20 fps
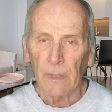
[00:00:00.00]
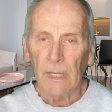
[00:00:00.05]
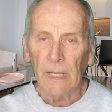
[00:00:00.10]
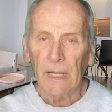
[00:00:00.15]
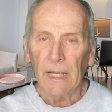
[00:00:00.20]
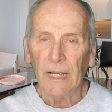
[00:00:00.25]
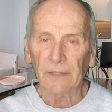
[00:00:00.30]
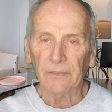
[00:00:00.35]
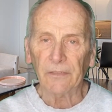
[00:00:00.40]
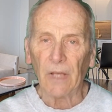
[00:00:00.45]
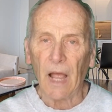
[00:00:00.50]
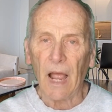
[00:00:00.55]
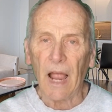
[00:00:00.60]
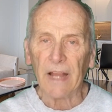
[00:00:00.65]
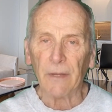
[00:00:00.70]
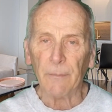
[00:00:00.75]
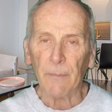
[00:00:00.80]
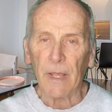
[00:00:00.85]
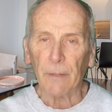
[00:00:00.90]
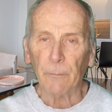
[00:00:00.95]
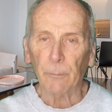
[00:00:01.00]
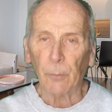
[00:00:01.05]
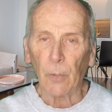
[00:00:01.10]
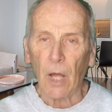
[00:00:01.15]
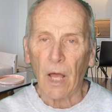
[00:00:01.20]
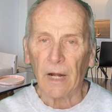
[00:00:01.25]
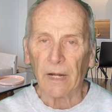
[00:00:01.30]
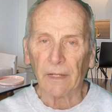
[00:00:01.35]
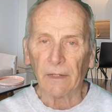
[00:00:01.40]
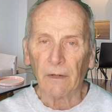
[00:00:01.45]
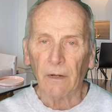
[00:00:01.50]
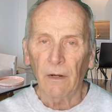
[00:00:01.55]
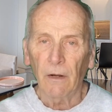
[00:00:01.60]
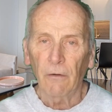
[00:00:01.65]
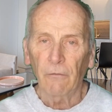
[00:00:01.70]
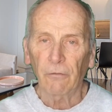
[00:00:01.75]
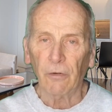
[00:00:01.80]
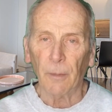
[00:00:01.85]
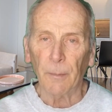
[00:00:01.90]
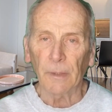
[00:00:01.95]
It's a high-demand product
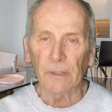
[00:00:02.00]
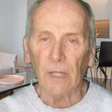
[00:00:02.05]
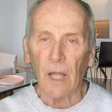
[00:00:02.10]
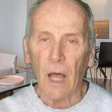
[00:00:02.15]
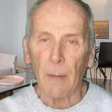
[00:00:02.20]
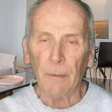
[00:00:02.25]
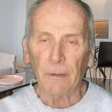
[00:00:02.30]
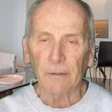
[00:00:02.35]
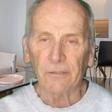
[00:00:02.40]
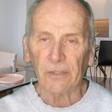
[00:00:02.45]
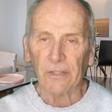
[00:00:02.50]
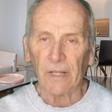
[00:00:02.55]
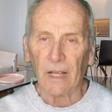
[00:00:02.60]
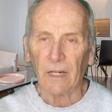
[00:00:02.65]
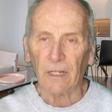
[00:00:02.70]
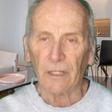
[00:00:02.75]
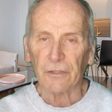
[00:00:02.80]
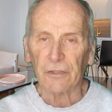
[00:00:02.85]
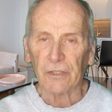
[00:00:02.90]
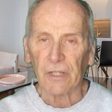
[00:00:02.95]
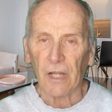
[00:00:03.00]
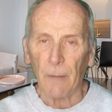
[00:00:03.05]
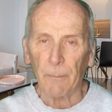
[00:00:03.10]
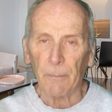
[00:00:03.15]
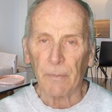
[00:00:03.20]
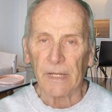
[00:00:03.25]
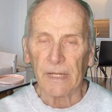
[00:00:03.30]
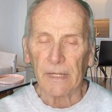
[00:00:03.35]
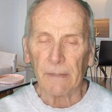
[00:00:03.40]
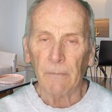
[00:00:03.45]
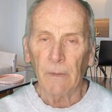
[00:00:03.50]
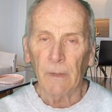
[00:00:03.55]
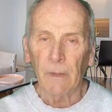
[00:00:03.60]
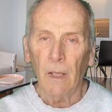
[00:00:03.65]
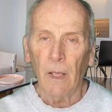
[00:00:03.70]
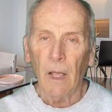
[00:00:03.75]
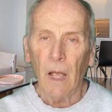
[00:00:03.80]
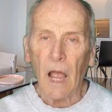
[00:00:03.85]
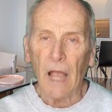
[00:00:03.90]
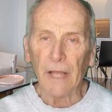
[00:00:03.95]
from a well-established company.
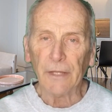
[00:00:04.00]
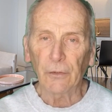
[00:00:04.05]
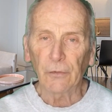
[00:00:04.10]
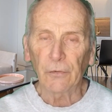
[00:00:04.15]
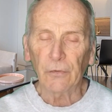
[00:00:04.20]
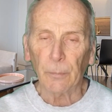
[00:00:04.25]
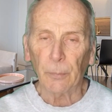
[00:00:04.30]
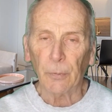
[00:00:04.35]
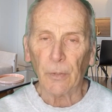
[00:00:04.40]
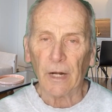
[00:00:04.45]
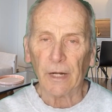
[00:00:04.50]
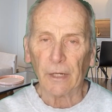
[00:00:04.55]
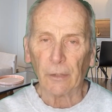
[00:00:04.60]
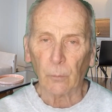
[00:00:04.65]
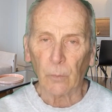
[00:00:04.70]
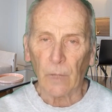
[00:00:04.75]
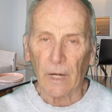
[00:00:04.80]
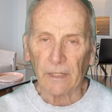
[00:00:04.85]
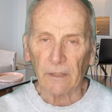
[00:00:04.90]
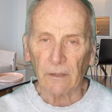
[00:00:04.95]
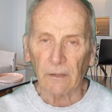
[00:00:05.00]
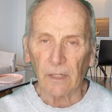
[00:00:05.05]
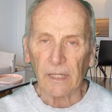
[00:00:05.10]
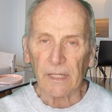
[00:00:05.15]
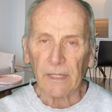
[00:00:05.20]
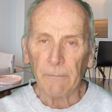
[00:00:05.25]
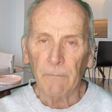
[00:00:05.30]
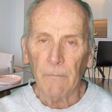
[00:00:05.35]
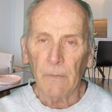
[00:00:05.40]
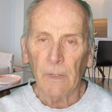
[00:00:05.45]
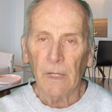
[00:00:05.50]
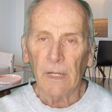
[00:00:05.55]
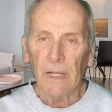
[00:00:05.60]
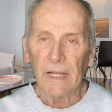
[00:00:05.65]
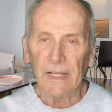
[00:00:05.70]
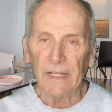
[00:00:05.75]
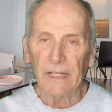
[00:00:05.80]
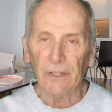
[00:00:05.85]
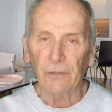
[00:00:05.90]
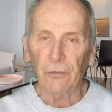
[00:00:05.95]
I use the product regularly.
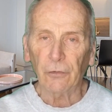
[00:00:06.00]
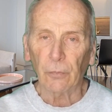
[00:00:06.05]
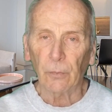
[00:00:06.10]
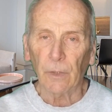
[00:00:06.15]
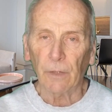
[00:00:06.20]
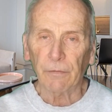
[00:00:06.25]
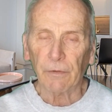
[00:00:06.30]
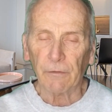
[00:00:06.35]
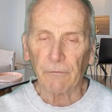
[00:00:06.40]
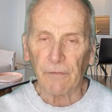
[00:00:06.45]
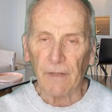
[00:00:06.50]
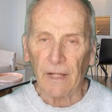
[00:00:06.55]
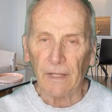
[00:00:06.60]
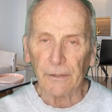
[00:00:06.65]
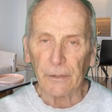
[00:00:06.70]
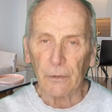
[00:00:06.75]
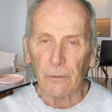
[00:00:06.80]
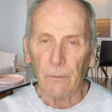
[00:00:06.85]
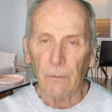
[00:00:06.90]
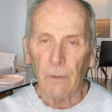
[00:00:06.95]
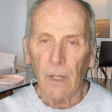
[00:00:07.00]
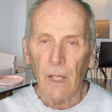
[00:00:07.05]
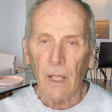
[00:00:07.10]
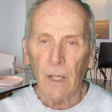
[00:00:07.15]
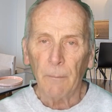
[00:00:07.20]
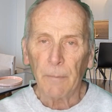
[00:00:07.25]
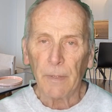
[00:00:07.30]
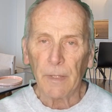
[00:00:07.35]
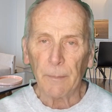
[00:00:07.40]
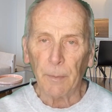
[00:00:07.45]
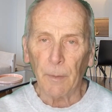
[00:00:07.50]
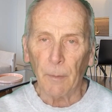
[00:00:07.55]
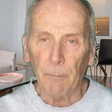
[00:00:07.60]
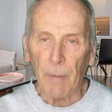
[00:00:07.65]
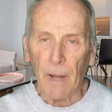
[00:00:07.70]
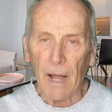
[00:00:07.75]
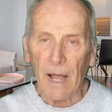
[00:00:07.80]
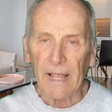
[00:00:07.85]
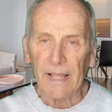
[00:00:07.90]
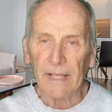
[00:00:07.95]
It is terrific value. People
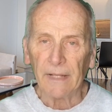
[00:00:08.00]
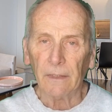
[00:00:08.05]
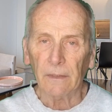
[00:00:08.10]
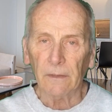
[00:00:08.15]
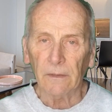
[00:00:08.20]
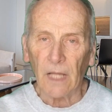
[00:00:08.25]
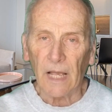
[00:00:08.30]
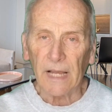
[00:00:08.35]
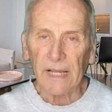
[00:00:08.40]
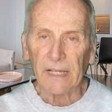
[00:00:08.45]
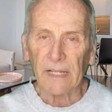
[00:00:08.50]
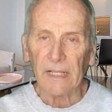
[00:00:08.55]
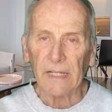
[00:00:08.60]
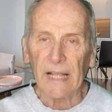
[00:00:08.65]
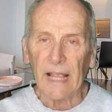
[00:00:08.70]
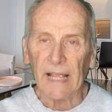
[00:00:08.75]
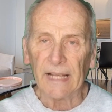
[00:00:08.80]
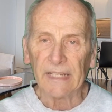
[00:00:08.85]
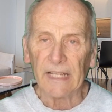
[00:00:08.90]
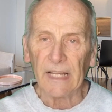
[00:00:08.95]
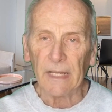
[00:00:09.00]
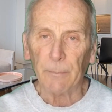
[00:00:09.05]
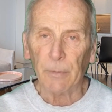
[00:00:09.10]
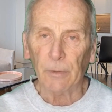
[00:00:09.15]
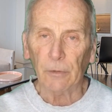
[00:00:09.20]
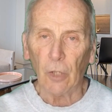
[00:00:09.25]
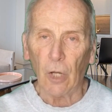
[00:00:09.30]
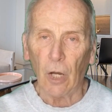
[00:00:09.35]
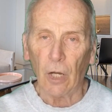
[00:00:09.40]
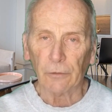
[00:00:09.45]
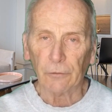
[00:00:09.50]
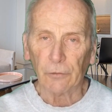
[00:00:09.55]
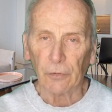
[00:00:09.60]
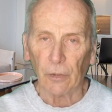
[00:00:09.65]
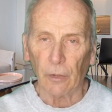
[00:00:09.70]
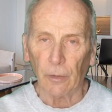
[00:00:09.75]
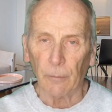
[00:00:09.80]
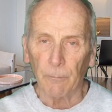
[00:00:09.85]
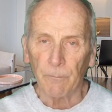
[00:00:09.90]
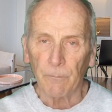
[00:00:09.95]
buy it, like it, and keep it
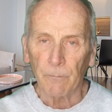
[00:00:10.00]
long-term.